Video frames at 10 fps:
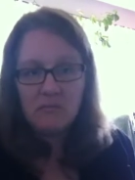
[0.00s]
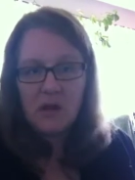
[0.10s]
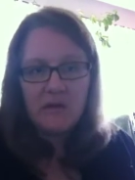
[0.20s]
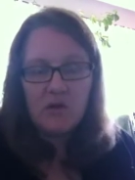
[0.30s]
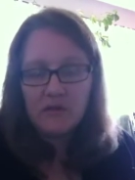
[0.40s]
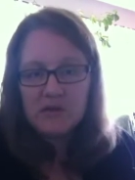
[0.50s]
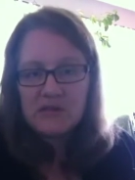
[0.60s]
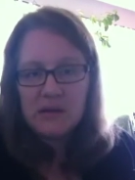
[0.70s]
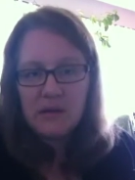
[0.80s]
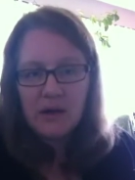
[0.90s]
a lot of
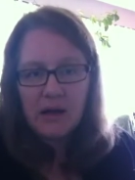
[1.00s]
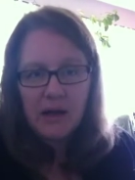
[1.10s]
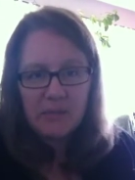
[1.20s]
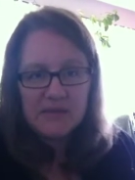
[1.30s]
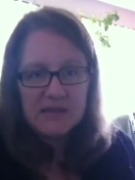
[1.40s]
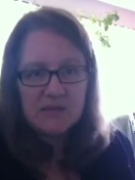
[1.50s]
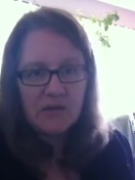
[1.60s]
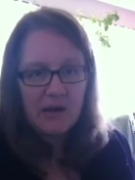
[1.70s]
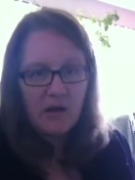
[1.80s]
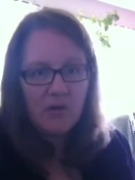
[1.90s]
university uh, campuses
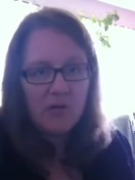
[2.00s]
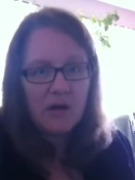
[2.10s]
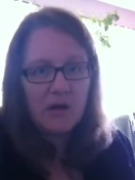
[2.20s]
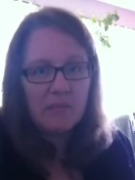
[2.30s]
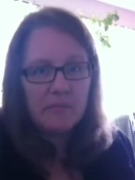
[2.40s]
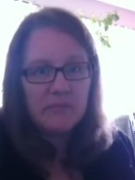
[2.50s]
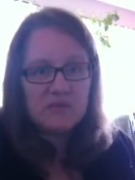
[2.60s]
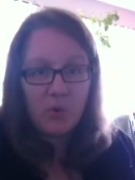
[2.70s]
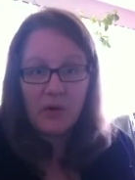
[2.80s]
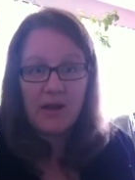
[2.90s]
are now um,
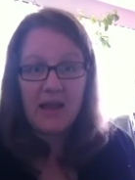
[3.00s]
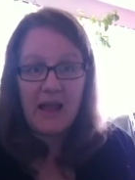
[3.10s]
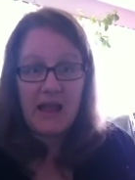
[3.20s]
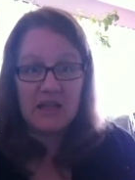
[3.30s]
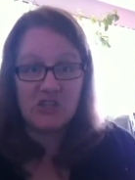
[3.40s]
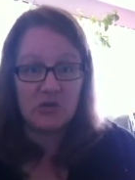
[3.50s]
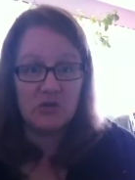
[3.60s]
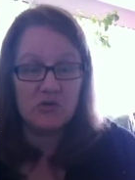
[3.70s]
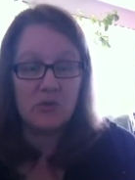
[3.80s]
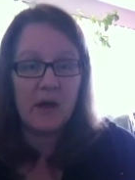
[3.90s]
sporting a gender
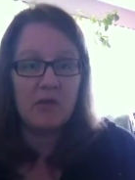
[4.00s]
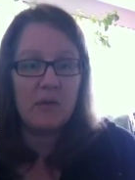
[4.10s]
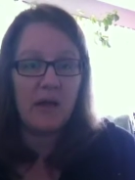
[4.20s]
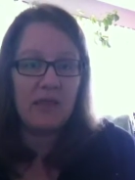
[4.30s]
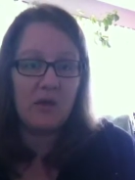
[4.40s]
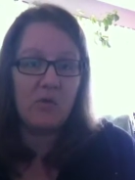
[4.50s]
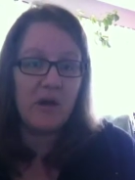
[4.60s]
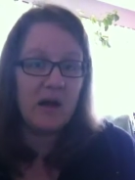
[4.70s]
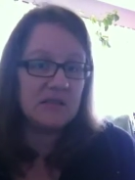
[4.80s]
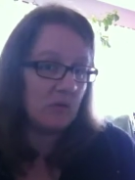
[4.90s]
neutral bathroom. I think
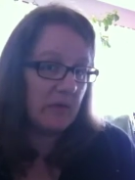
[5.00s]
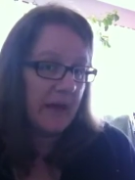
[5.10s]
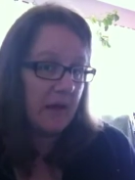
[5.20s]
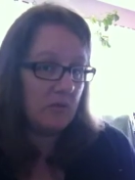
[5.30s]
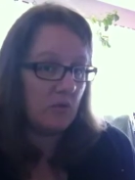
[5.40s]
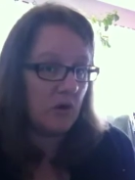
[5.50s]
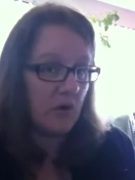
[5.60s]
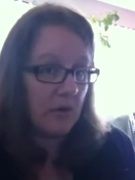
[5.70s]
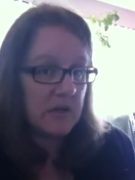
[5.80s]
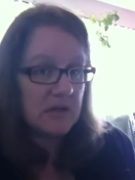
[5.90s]
the high school that we're
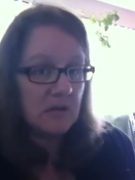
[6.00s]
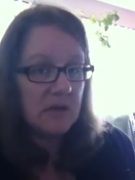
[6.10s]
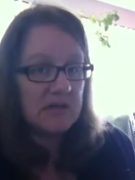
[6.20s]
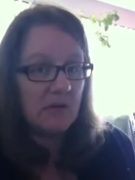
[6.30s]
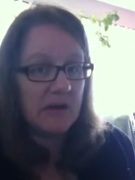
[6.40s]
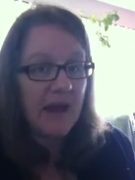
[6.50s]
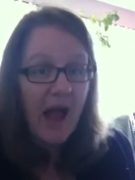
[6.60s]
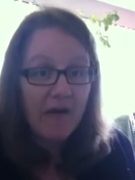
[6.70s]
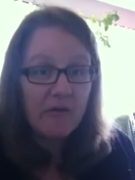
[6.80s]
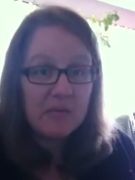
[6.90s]
going to is going to
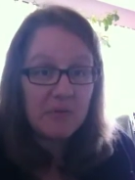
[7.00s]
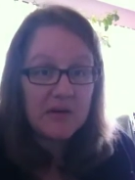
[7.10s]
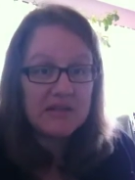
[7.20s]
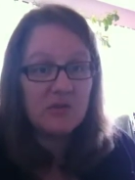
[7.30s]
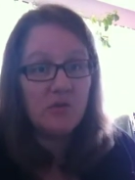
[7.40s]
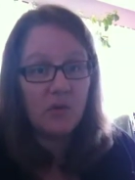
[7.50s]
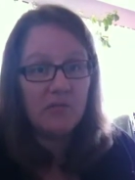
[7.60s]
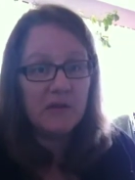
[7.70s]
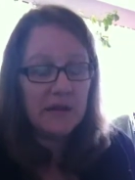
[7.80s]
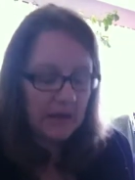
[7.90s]
have one pretty soon,
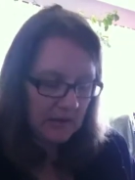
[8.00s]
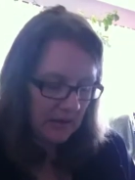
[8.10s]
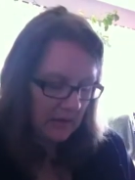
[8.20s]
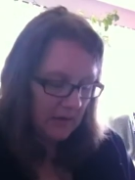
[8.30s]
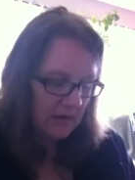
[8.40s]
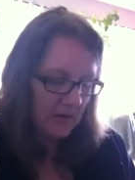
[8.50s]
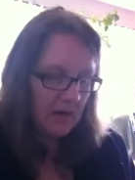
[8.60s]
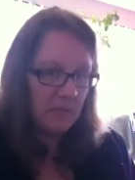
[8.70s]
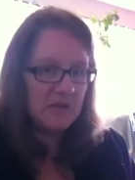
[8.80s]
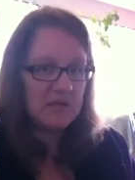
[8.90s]
hopefully.
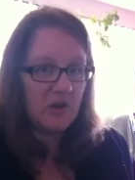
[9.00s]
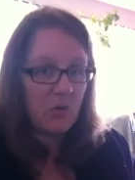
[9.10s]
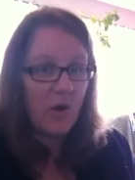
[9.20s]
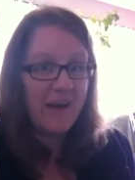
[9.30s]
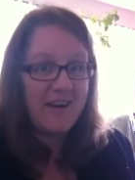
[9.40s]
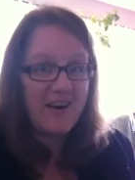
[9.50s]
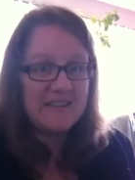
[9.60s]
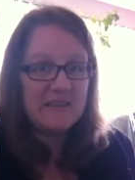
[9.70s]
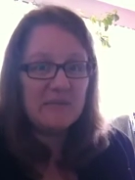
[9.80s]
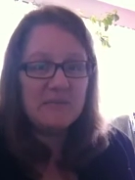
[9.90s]
Um, it's quite
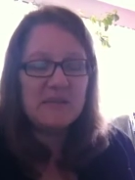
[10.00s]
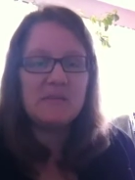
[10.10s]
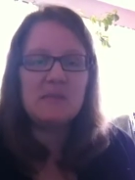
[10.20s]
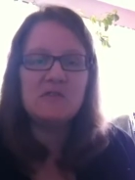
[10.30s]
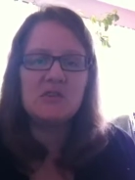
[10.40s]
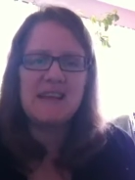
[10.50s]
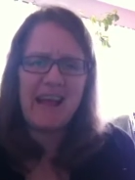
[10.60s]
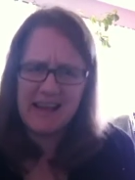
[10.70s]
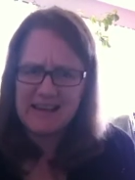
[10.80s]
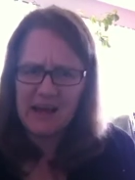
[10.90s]
awesome. Sometimes there's a
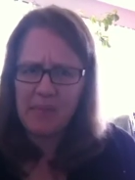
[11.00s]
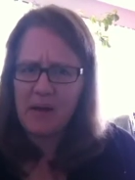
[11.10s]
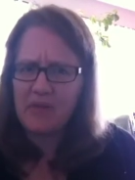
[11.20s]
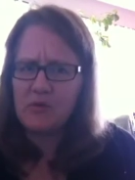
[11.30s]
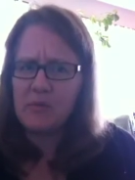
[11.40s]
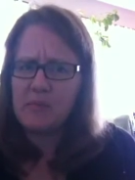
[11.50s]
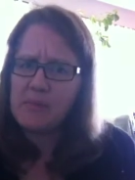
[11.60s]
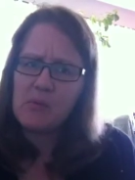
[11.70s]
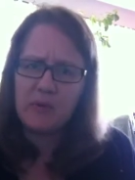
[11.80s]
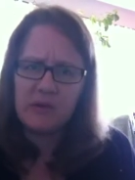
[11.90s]
handicap bathroom, and
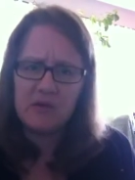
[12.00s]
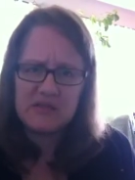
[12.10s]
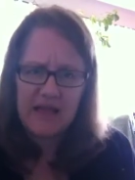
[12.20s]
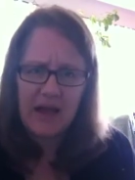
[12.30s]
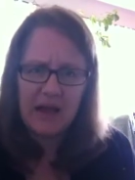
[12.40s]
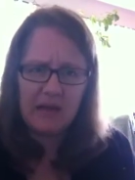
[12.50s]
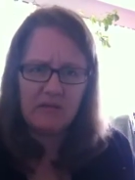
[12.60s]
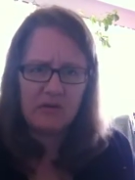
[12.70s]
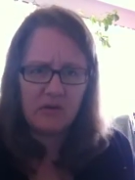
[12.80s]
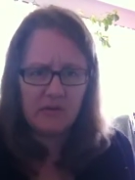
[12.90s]
people will use that
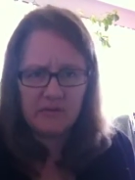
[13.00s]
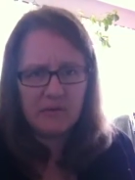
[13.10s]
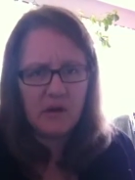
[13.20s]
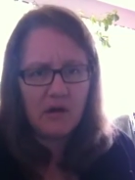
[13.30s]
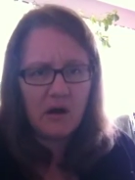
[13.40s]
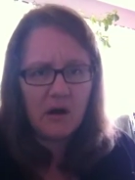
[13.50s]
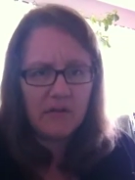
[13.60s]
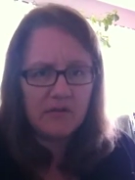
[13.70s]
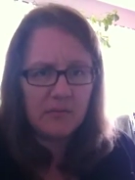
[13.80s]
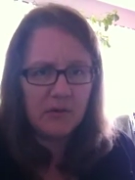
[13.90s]
if they're not
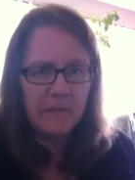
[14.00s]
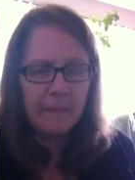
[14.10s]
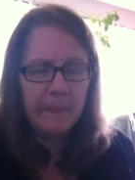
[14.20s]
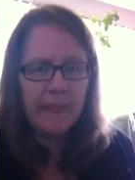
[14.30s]
comfortable